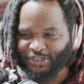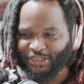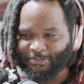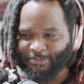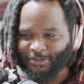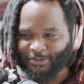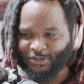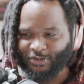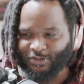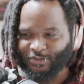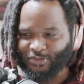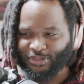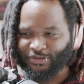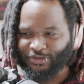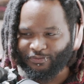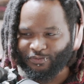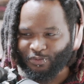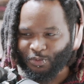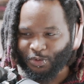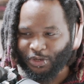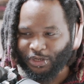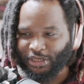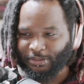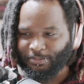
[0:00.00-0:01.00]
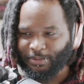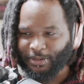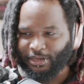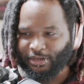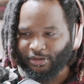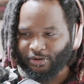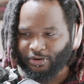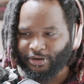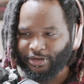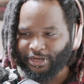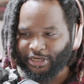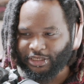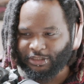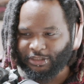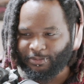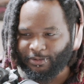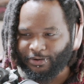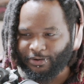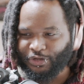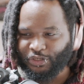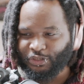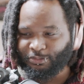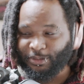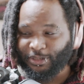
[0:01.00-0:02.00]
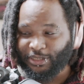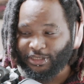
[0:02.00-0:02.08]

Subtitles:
episode was a really big learning experience,